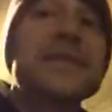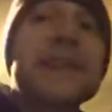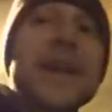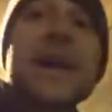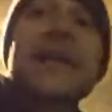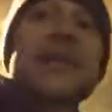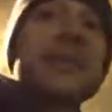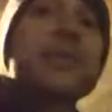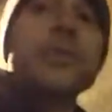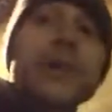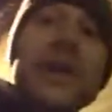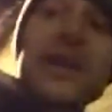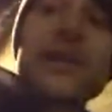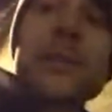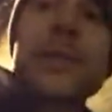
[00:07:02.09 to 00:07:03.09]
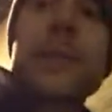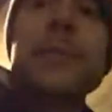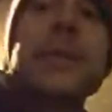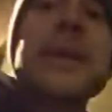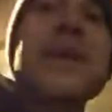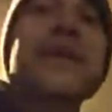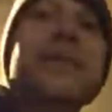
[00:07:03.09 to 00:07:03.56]
is not really
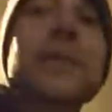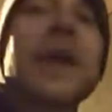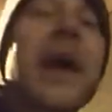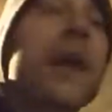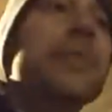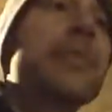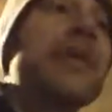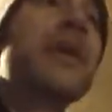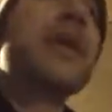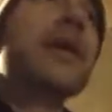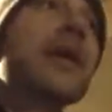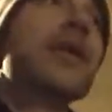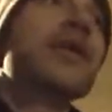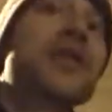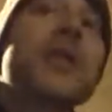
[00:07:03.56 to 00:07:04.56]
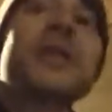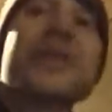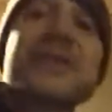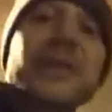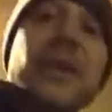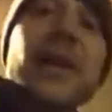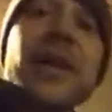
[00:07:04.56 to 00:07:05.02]
makes me happy. You know,
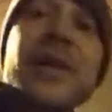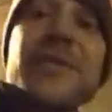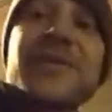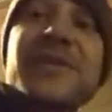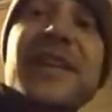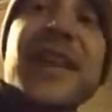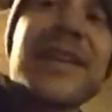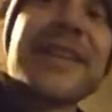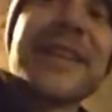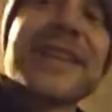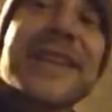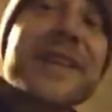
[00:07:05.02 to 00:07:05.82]
these gloves, they